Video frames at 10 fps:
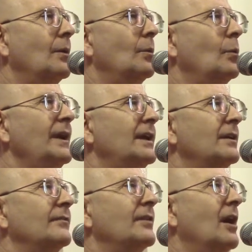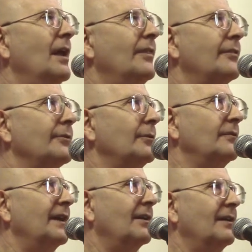we could have gone through a
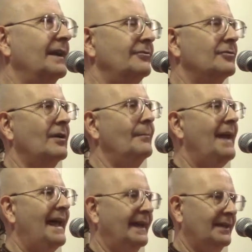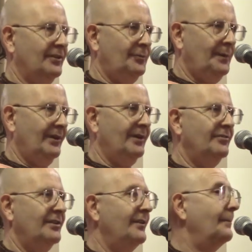very traumatic
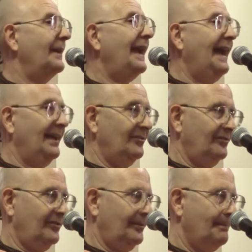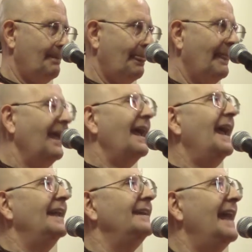experience in the past,
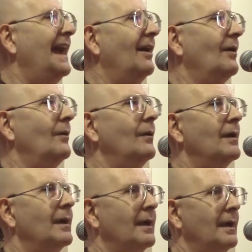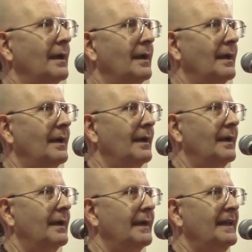and now,
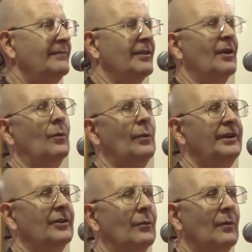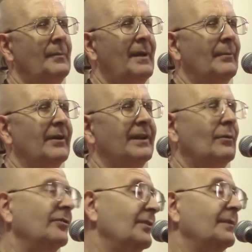even though we don't remember it,
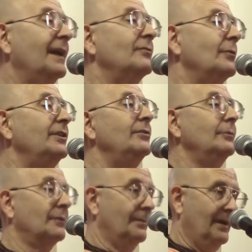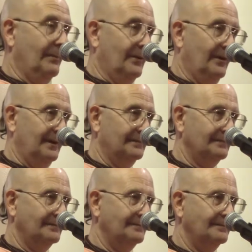or sometimes we do remember it,
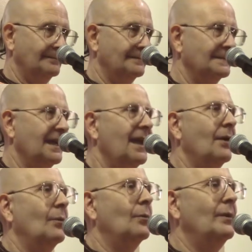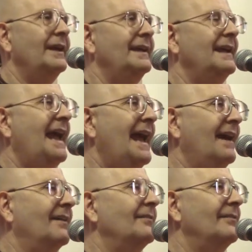we
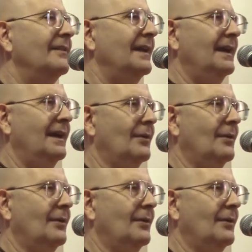have a